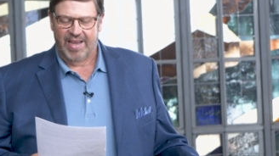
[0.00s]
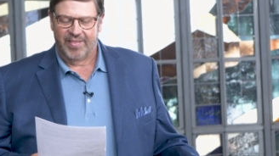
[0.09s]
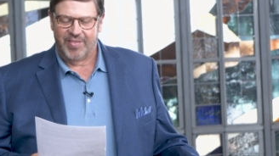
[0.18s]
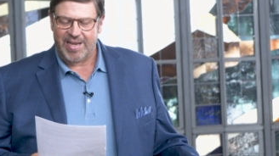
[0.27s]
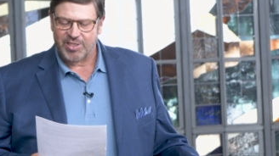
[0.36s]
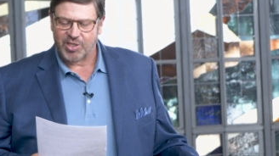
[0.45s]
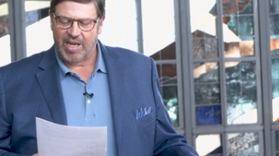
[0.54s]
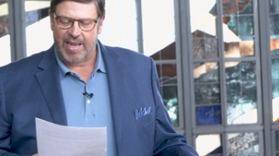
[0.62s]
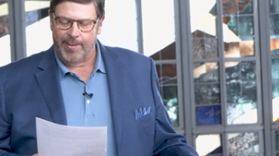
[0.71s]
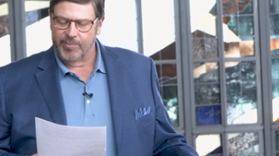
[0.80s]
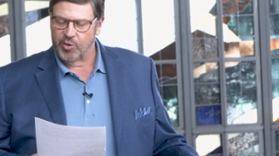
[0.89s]
These
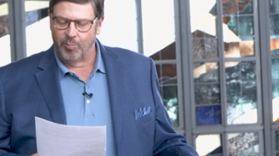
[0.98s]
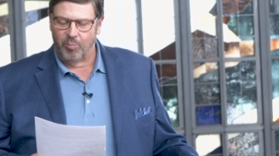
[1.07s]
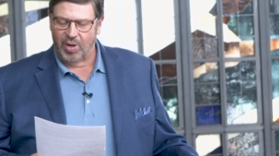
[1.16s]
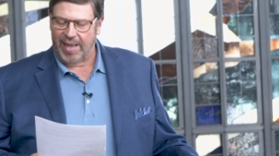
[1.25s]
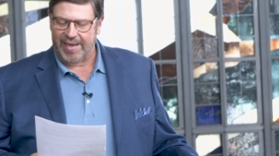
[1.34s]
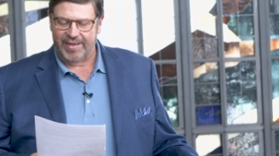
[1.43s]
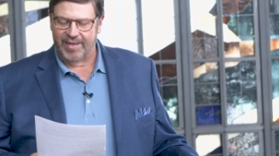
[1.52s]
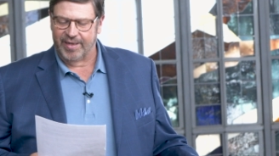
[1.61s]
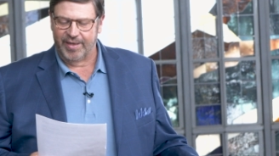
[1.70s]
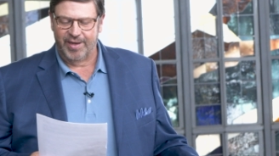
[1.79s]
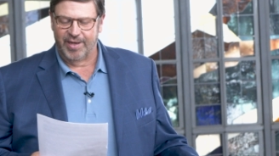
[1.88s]
claims are
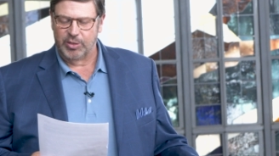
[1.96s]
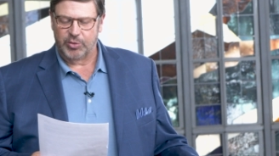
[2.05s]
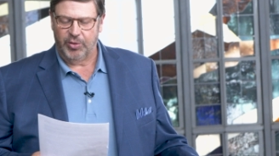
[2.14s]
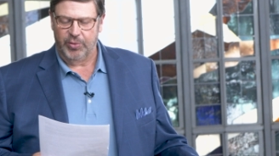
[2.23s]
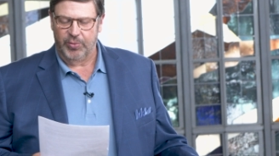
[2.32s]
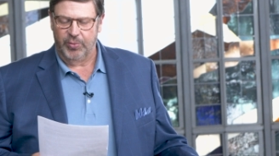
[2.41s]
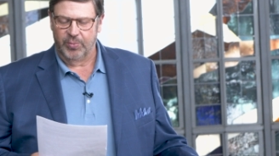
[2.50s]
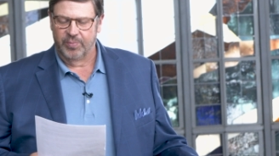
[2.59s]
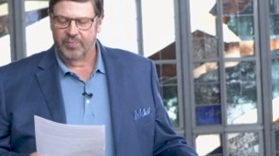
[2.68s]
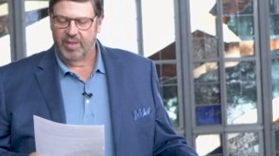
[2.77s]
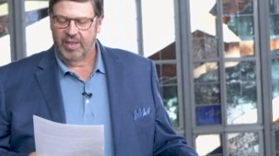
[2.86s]
blatantly untrue
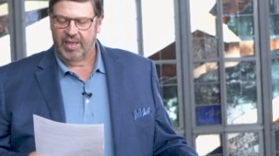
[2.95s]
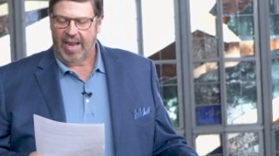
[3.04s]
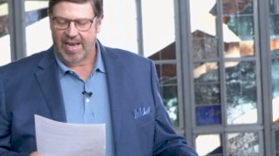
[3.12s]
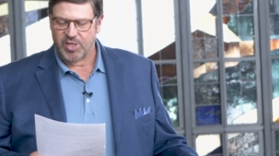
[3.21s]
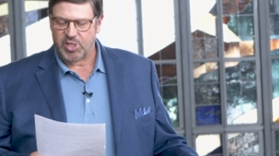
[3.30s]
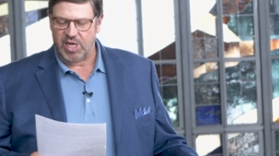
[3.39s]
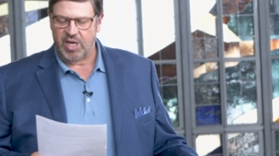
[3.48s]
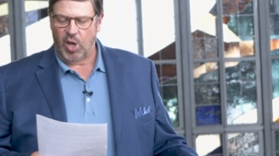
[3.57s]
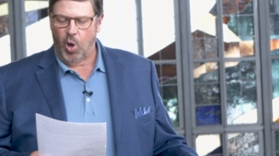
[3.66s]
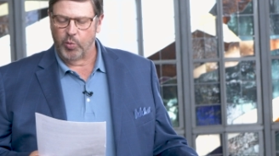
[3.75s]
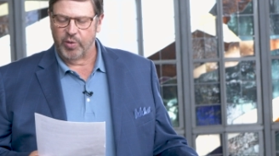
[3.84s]
and
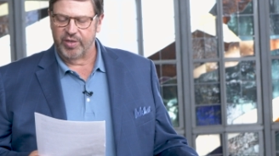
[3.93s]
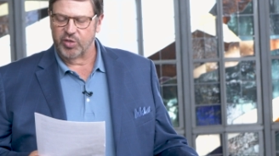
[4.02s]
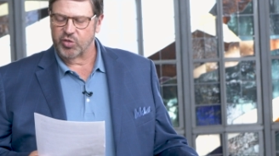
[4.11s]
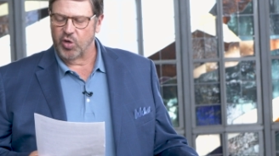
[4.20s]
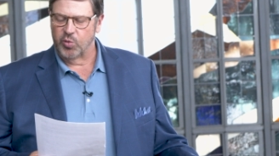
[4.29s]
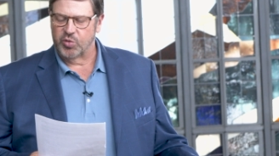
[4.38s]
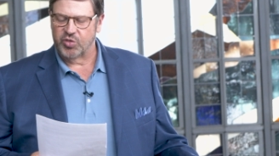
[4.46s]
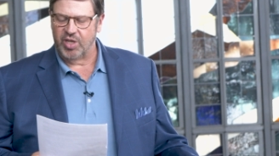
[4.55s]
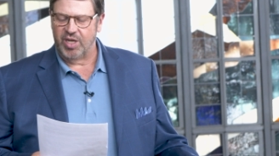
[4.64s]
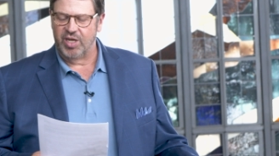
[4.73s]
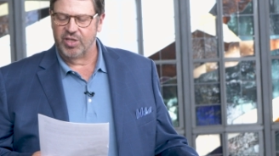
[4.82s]
seek only to sow
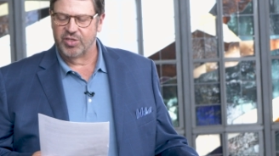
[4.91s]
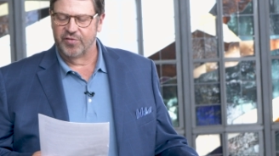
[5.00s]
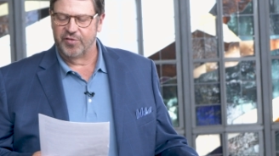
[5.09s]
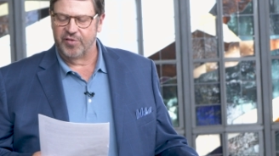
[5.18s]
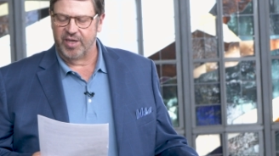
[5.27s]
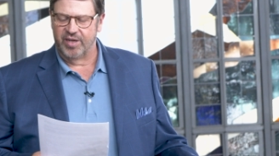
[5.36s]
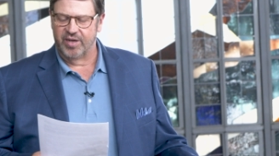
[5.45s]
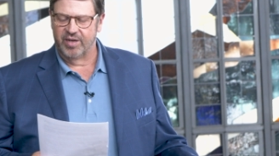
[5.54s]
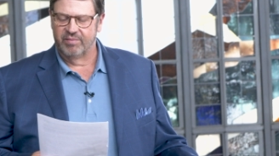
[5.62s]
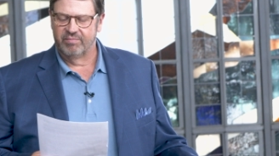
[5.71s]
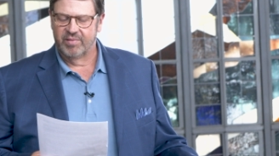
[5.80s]
seeds of
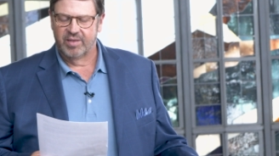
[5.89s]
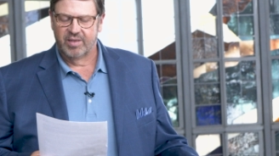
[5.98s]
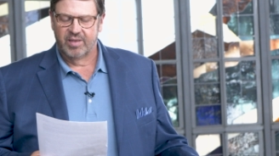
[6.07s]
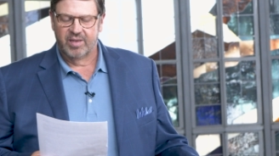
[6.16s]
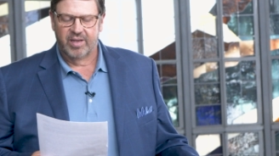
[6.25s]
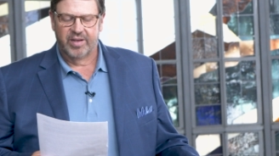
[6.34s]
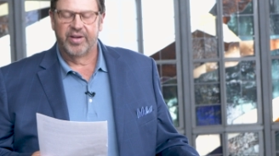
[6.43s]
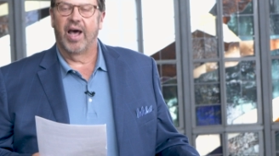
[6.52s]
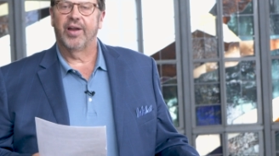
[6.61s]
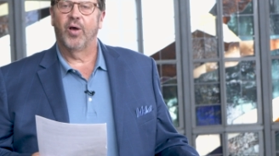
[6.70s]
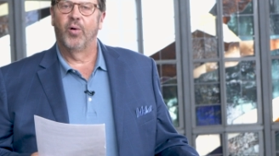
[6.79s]
fear.
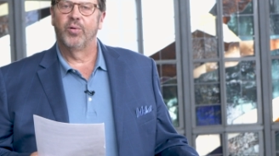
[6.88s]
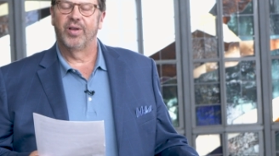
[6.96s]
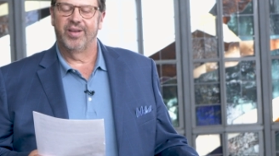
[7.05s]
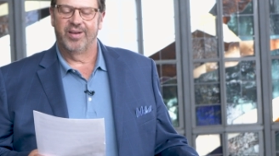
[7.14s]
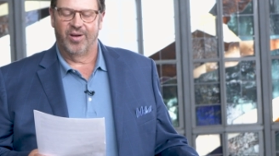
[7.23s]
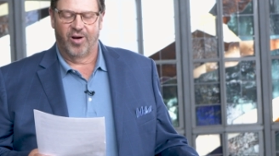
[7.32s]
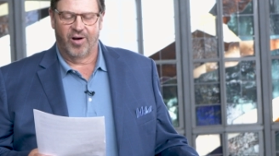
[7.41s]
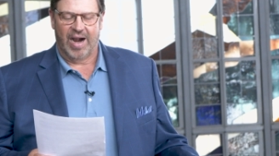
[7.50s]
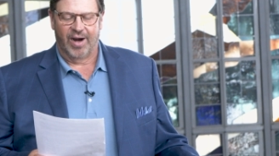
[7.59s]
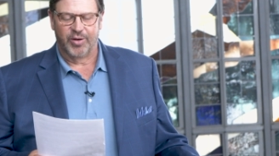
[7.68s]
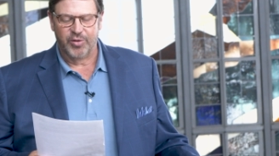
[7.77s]
Not only are
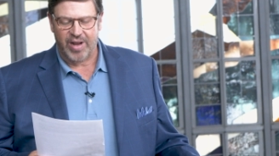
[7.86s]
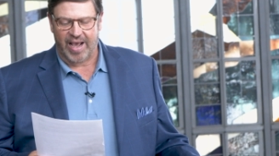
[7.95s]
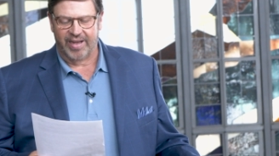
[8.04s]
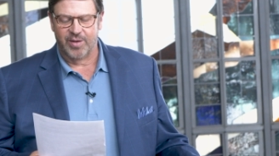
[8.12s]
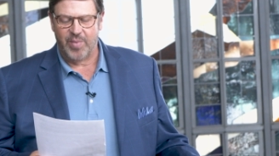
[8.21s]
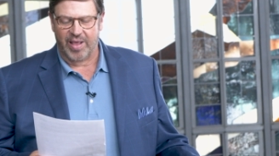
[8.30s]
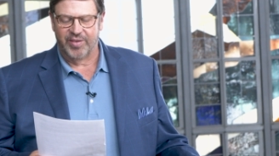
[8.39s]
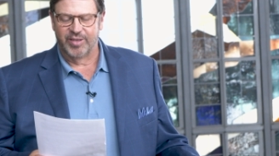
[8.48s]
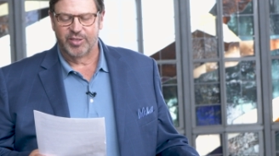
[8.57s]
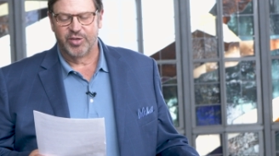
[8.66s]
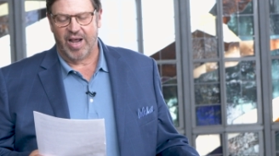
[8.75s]
our United
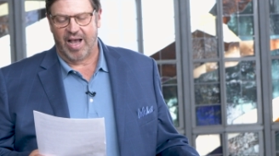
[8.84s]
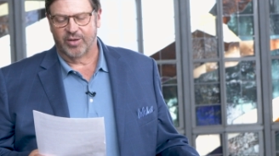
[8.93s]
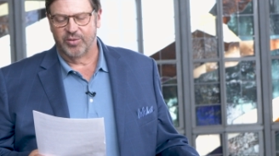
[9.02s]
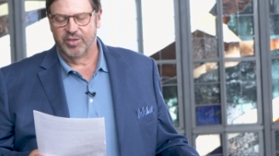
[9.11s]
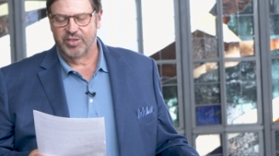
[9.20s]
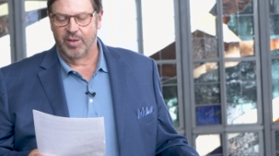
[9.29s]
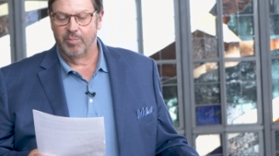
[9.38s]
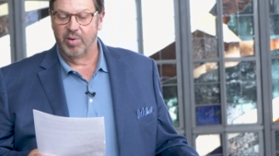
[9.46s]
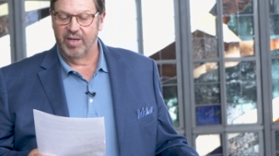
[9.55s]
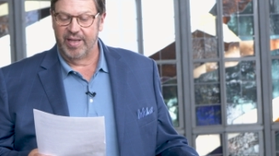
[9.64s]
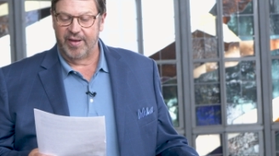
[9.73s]
Methodist doctrines and
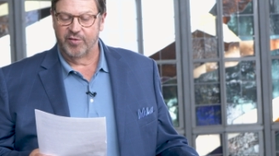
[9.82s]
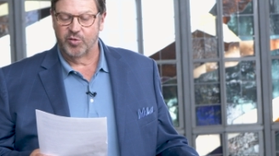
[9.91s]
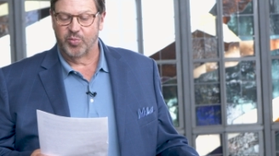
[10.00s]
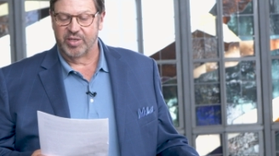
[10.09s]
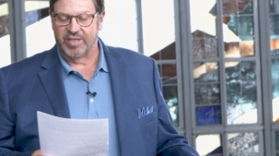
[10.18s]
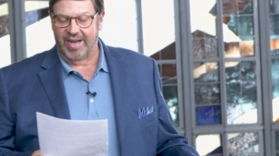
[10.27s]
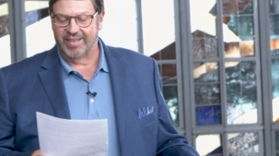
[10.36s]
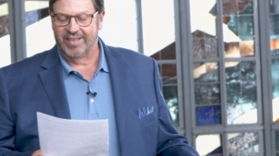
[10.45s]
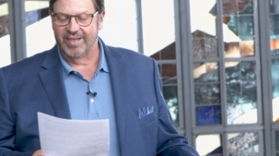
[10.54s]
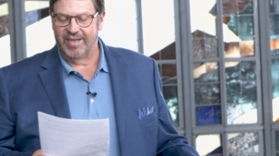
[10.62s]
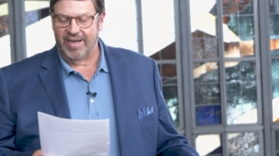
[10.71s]
beliefs
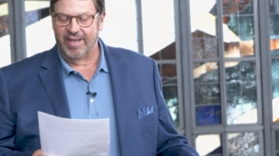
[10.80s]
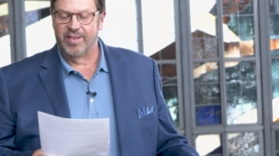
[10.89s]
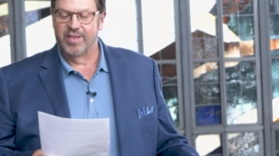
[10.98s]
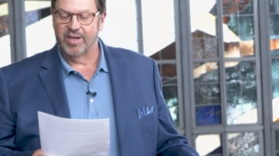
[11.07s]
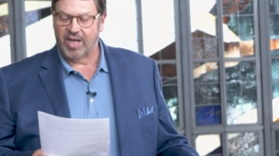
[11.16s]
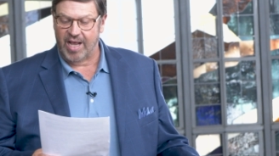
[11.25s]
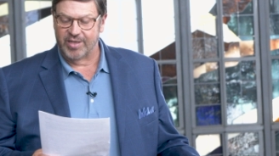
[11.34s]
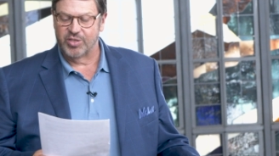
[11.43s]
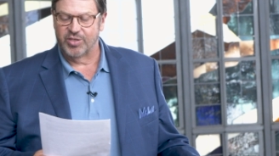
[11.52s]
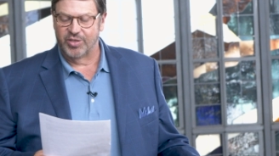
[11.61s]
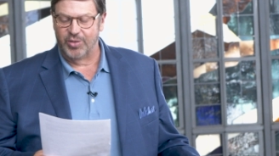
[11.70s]
protected in the
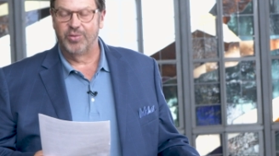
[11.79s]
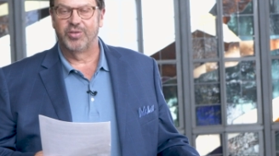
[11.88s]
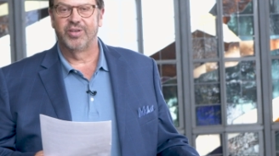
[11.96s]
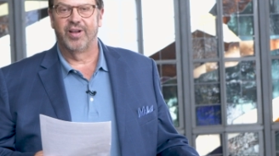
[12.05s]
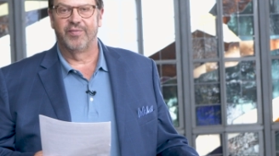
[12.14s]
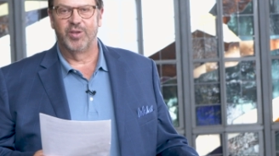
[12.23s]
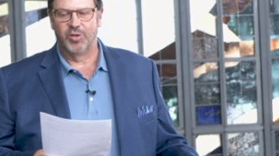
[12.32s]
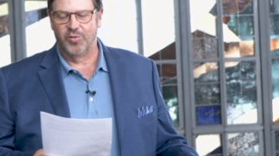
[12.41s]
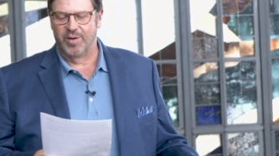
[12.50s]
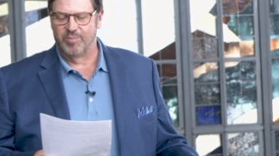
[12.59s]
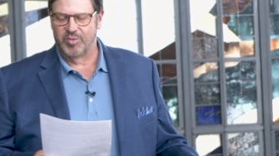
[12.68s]
Constitution of the
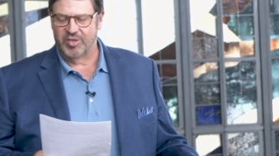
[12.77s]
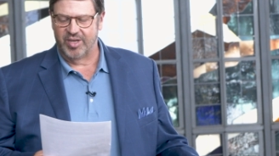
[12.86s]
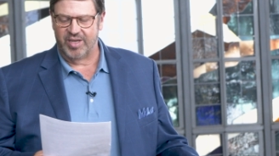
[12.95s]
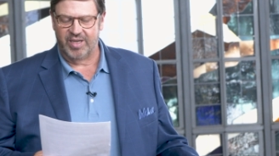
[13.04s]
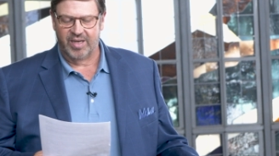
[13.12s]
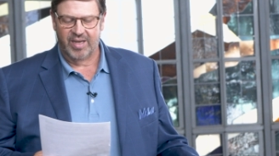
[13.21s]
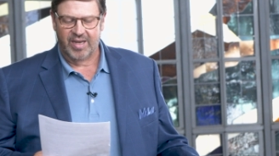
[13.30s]
UMC,